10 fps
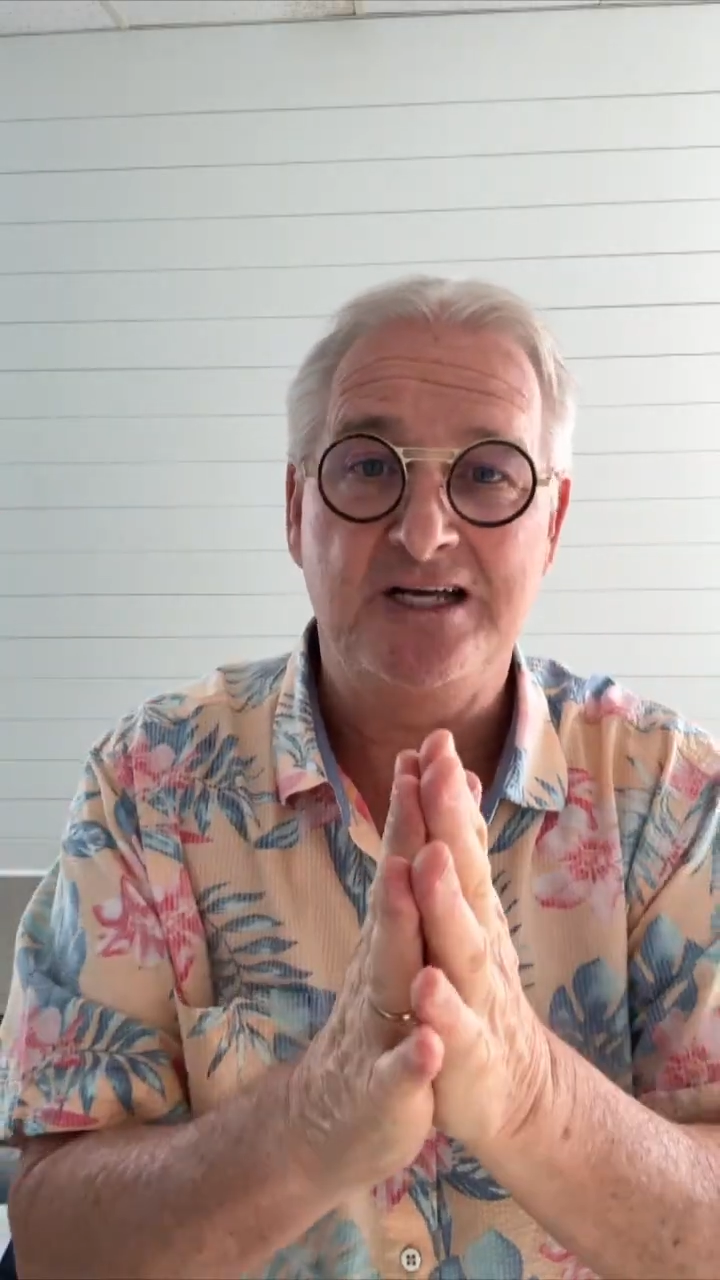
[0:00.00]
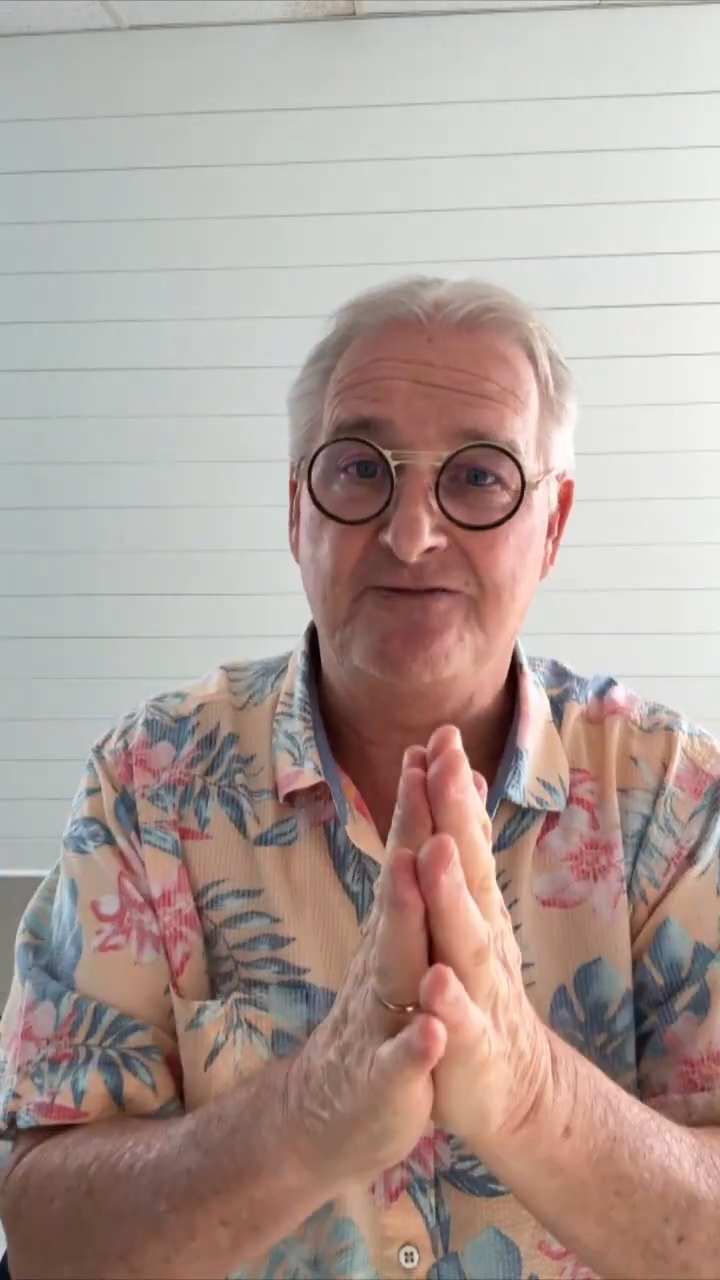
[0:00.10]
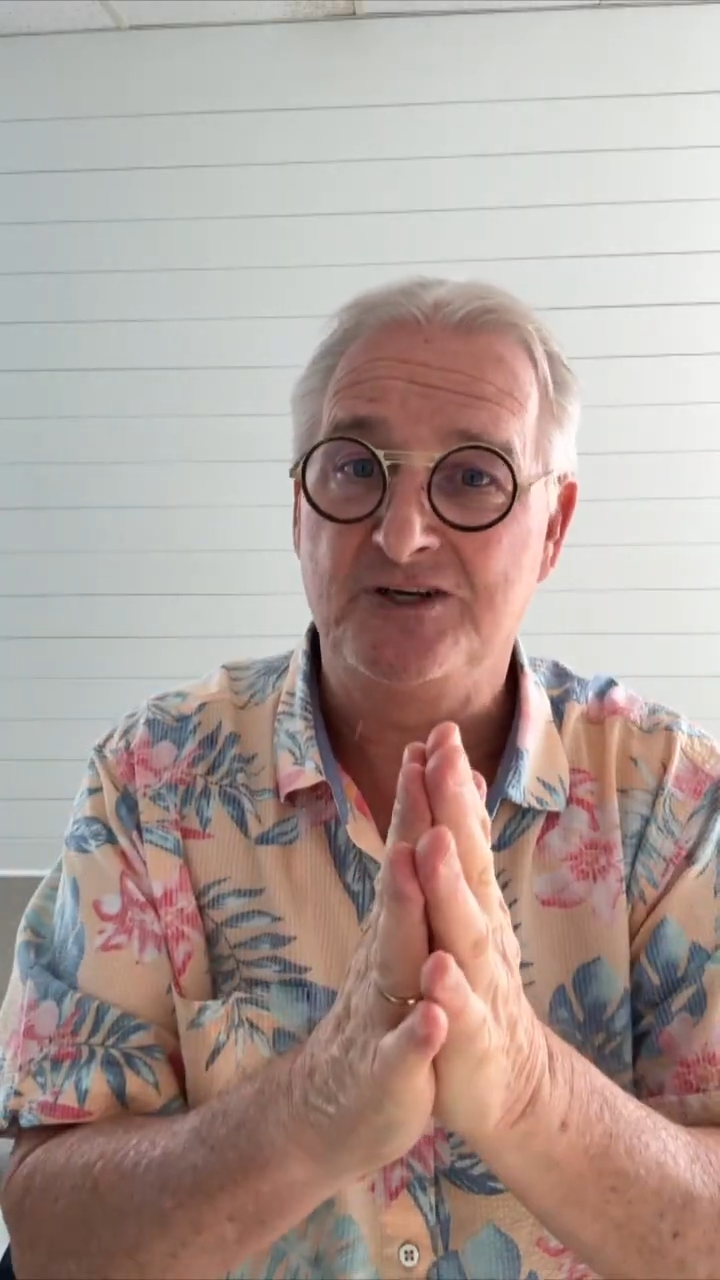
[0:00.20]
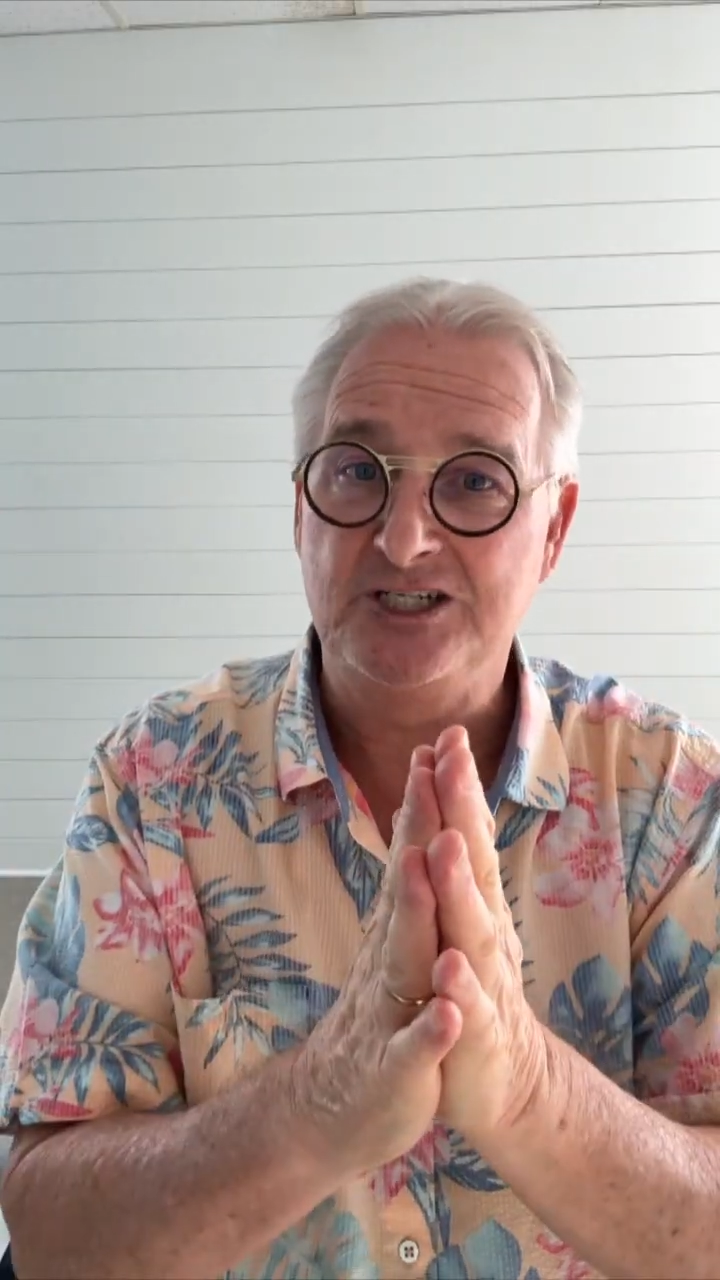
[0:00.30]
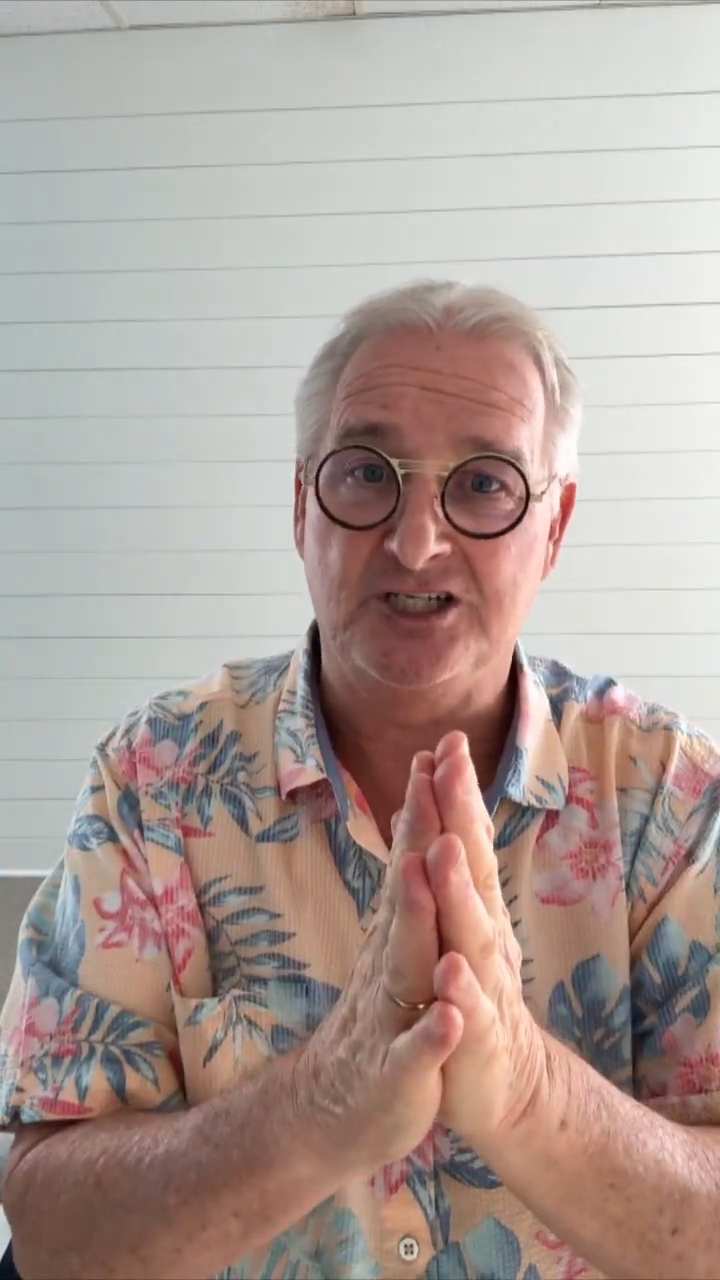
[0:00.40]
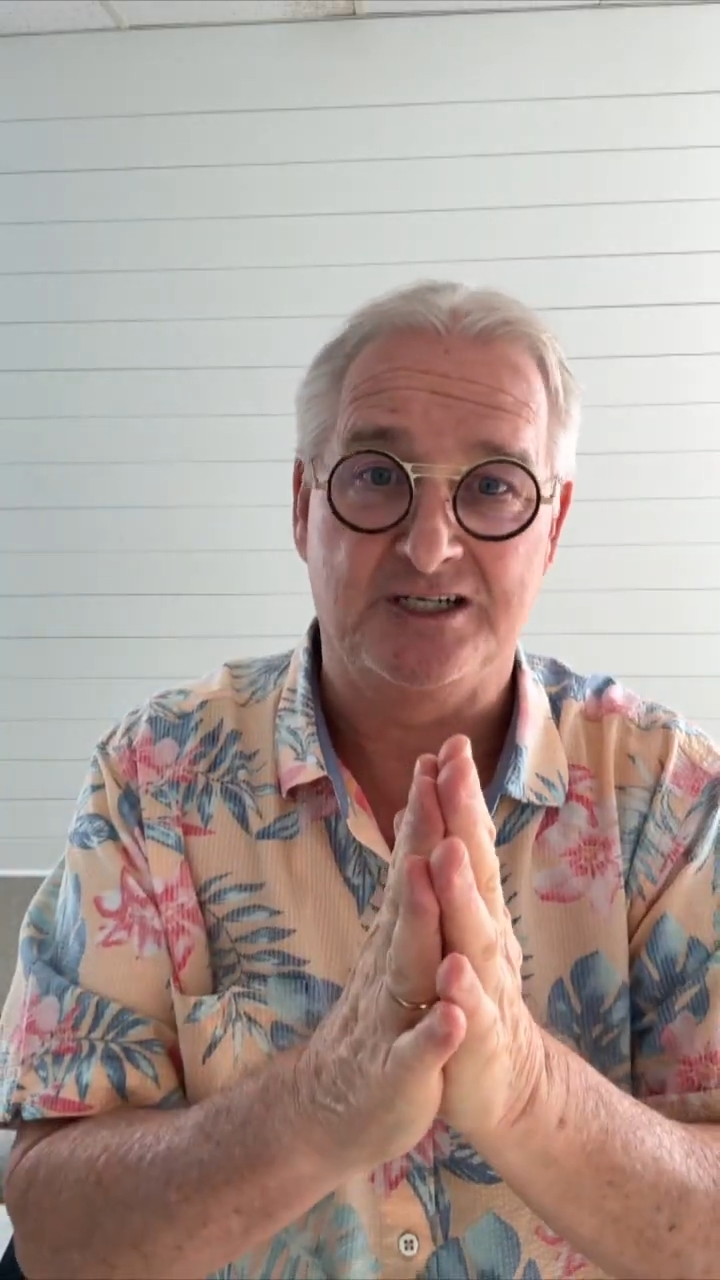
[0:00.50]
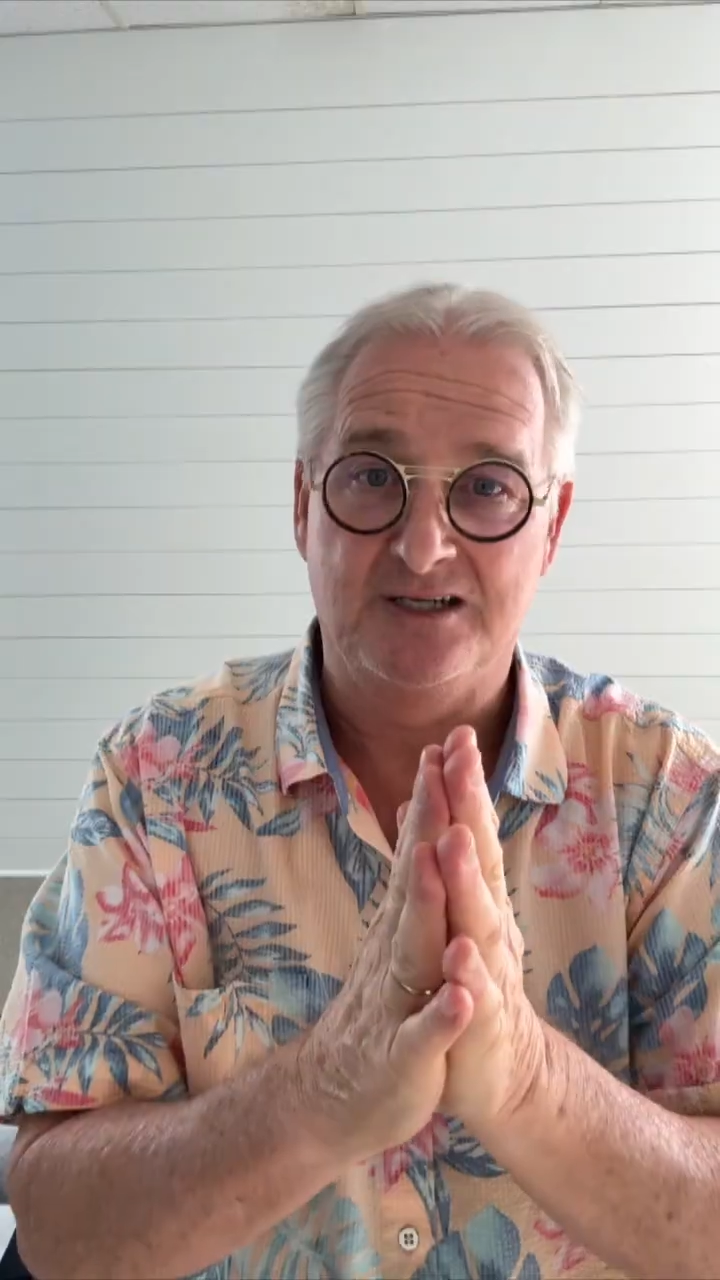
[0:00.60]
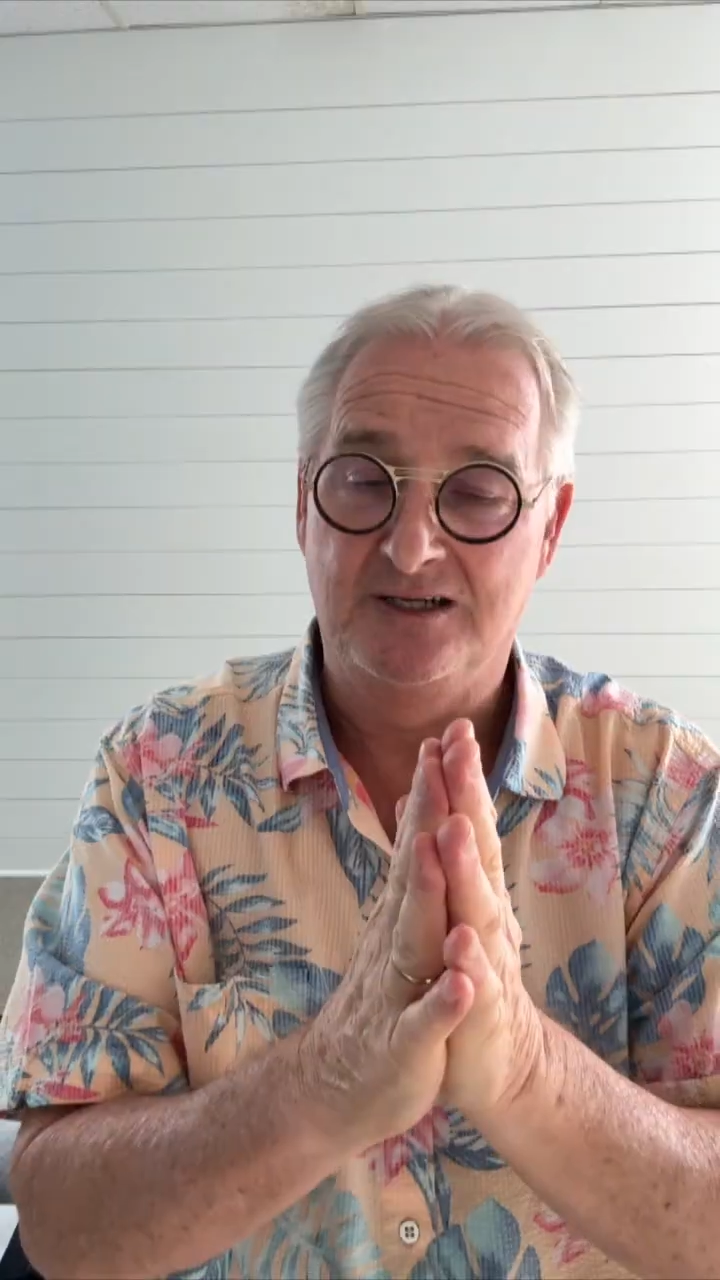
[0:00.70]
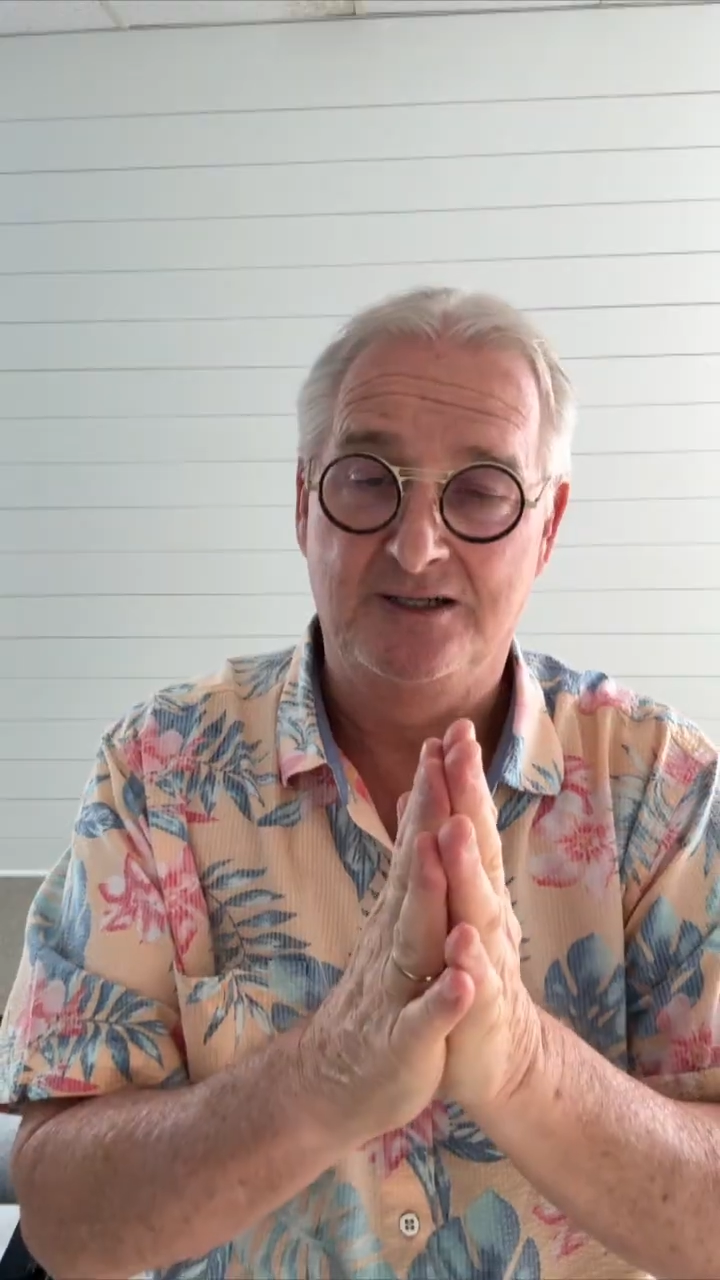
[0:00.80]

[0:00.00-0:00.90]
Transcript: efficient.